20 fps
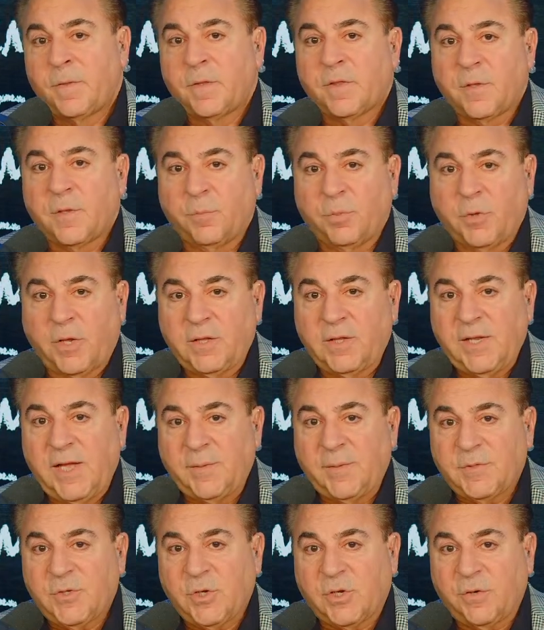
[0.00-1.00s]
The blood
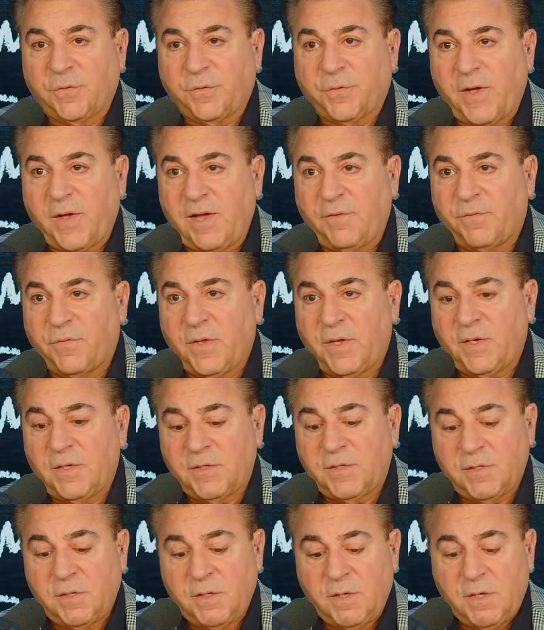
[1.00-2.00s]
labs look at 5
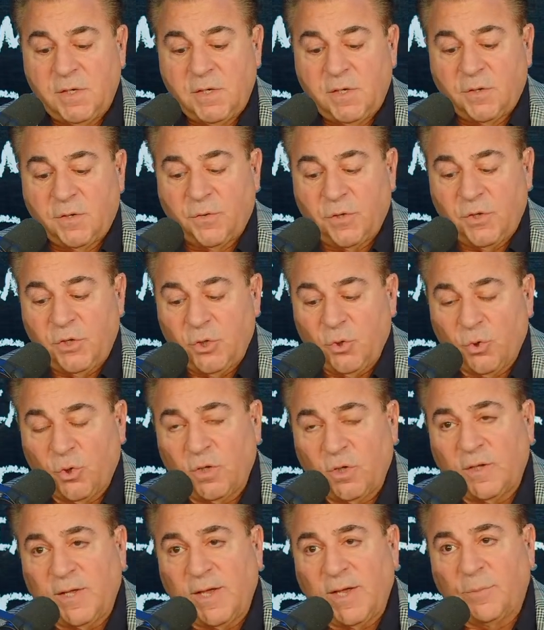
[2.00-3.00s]
things. The
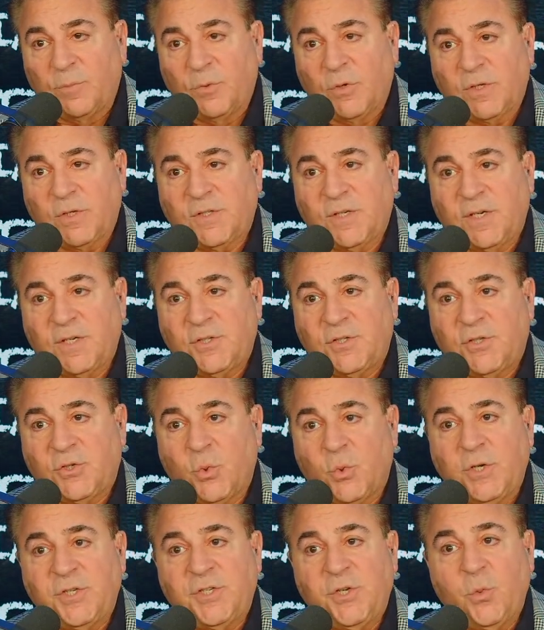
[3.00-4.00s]
urine lab looks at
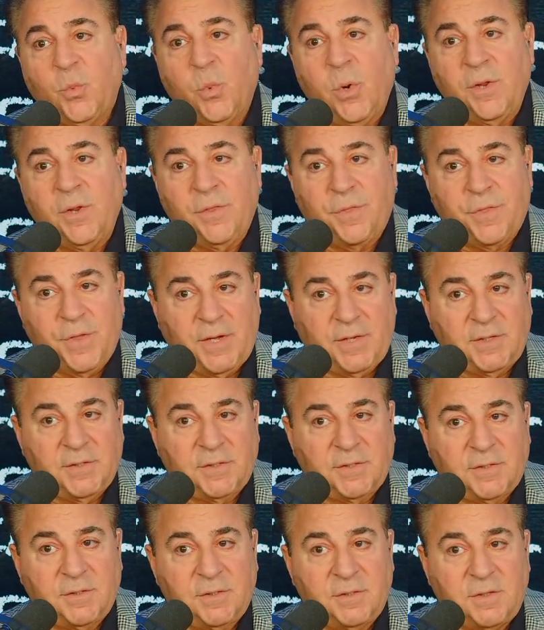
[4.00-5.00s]
21
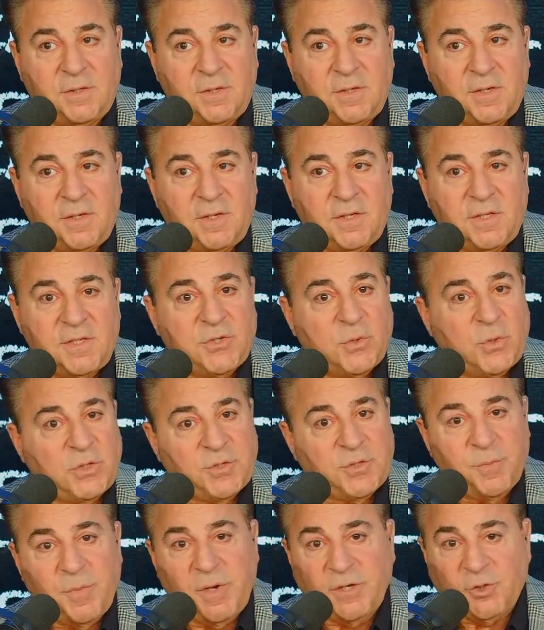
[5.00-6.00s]
things. So
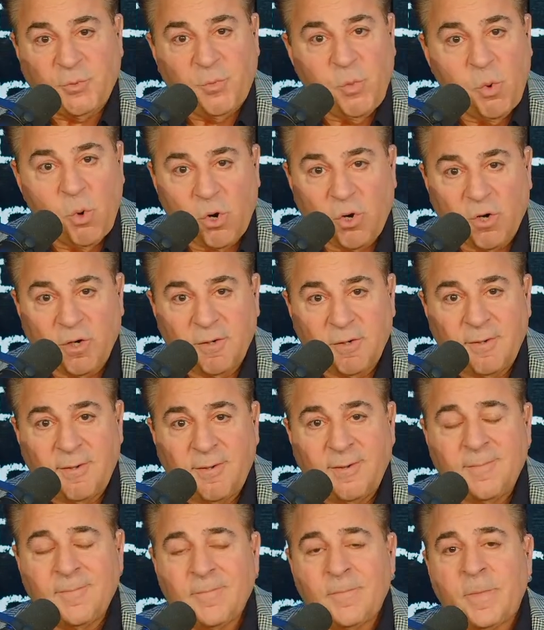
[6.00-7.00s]
it's much more,
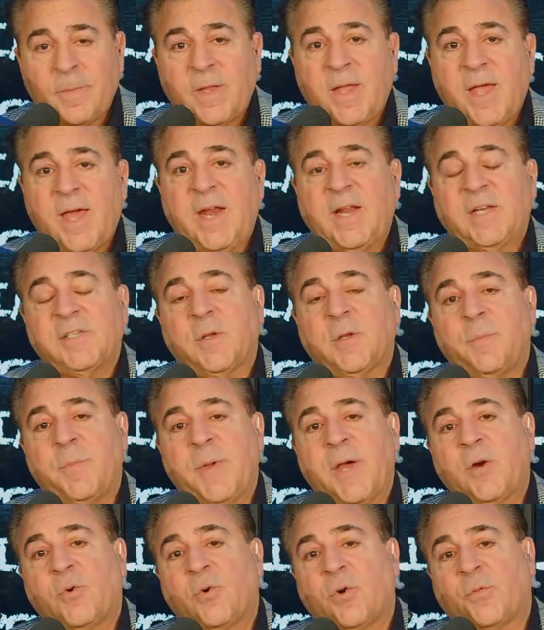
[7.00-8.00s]
and it's a
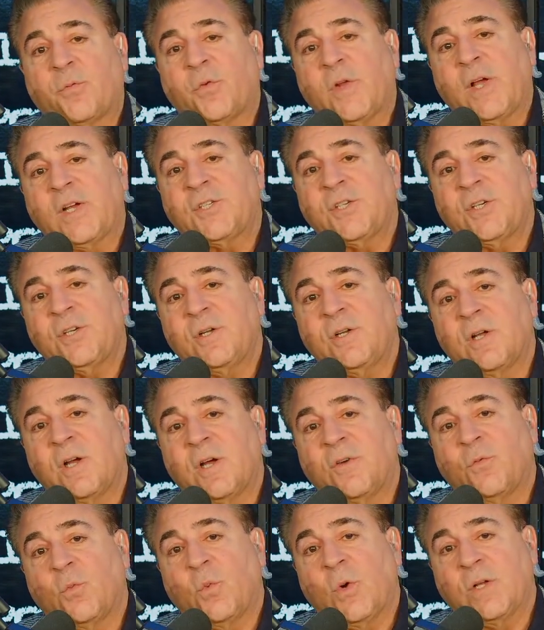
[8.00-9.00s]
better reflection
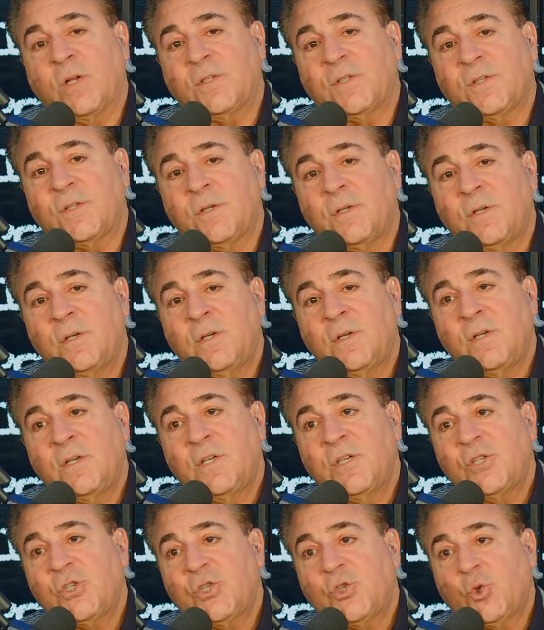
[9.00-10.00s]
of what's
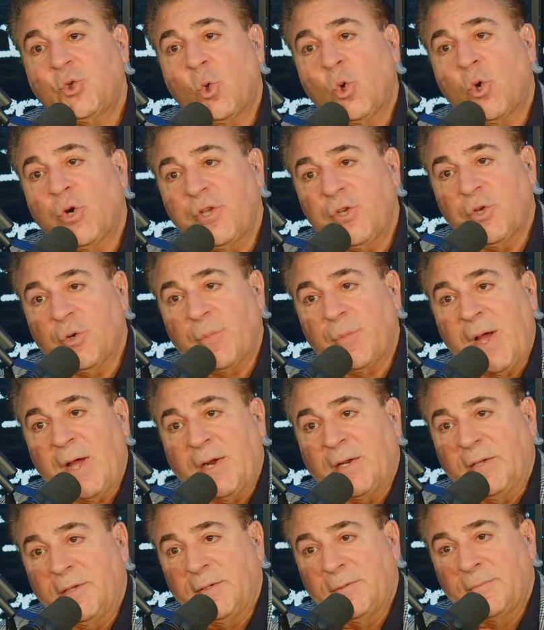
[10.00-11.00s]
stored in your
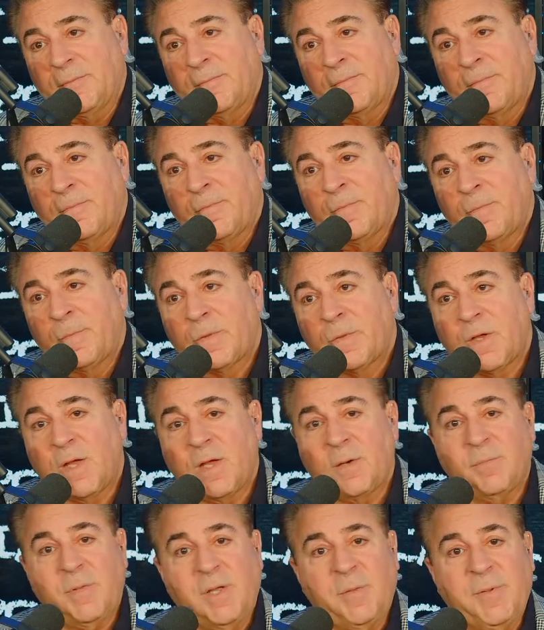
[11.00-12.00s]
body
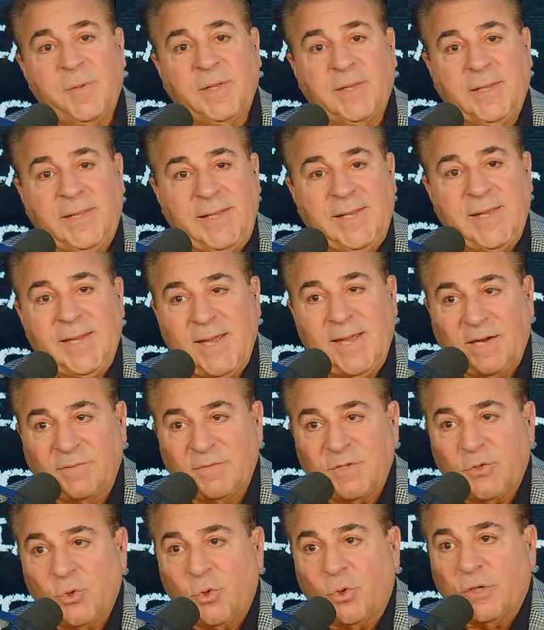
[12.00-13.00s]
and maybe leaking out of
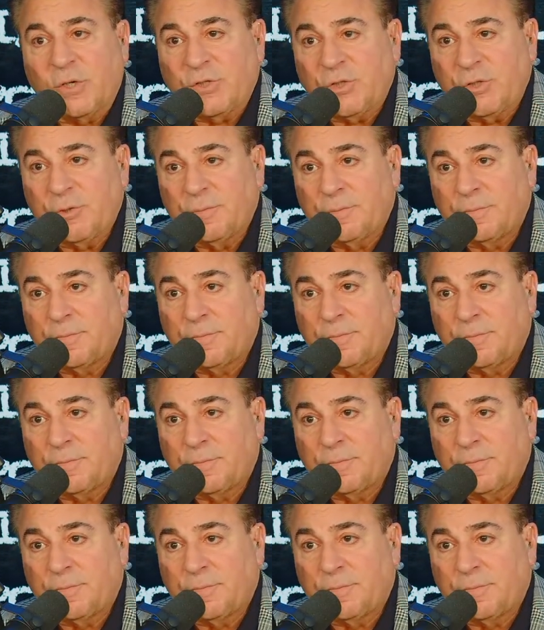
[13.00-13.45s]
storage.